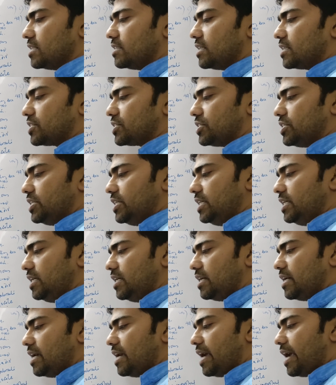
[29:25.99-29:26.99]
The
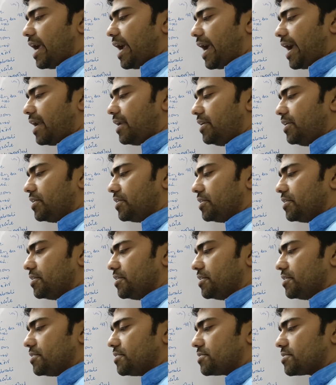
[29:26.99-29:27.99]
sea and
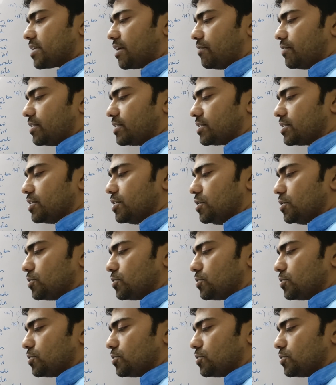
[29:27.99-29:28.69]
troubles.